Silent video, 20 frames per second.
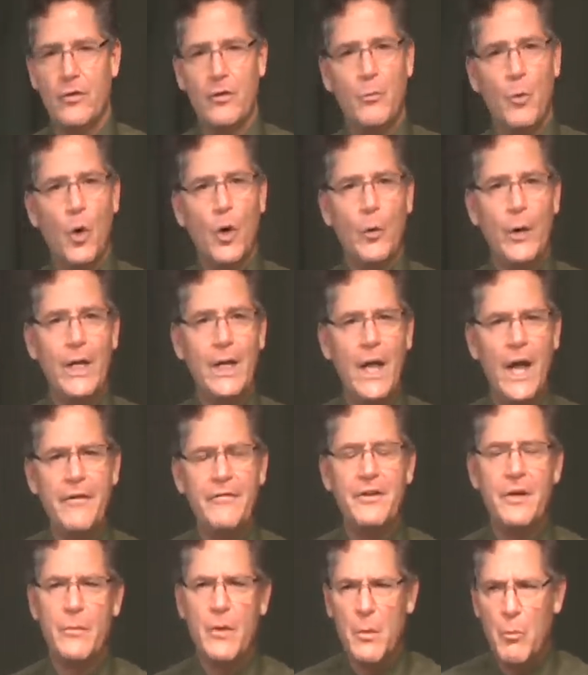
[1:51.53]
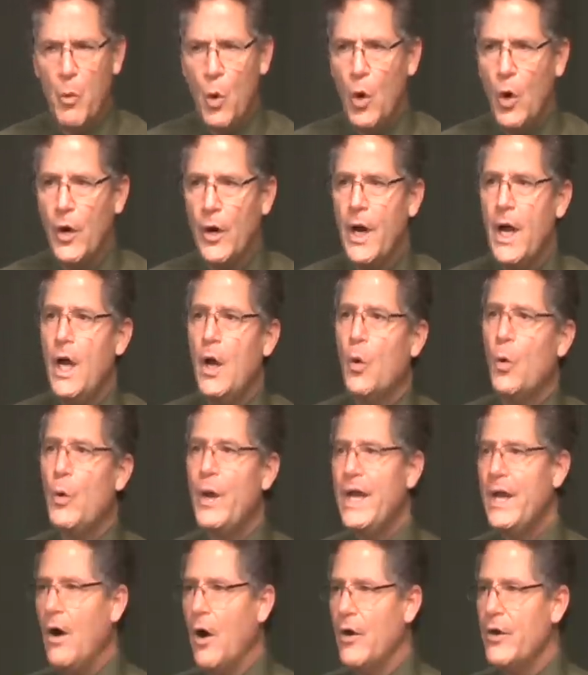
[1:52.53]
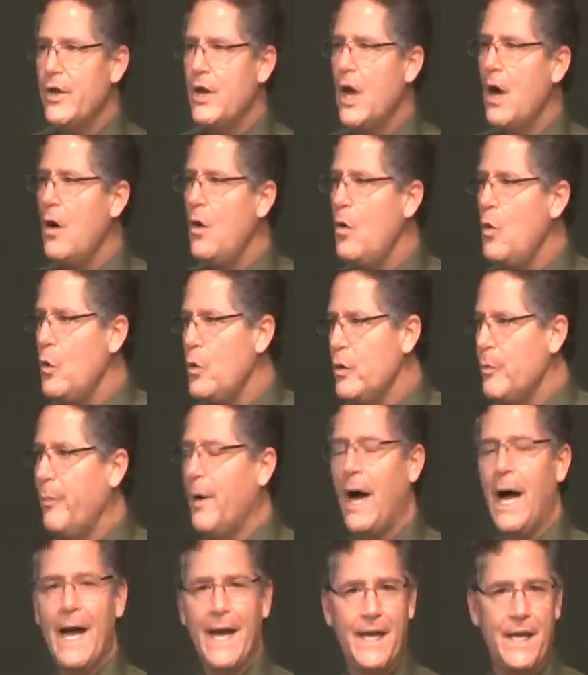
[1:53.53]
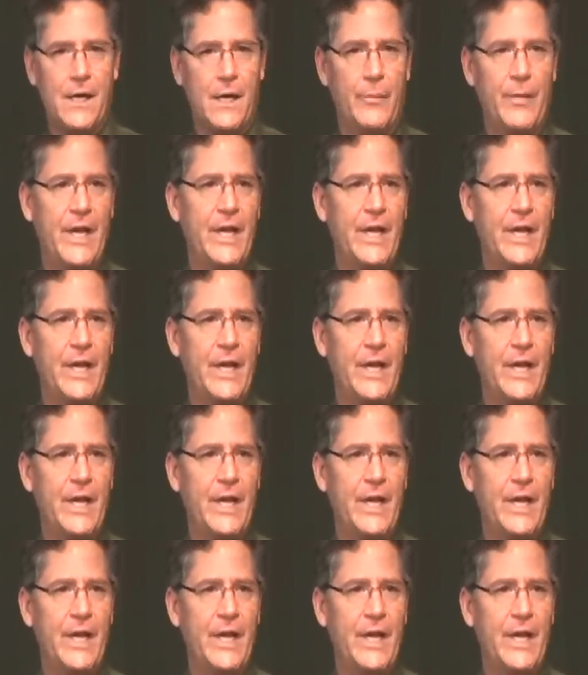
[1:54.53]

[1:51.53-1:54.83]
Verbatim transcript: the more we love Him, the more we are known by Him,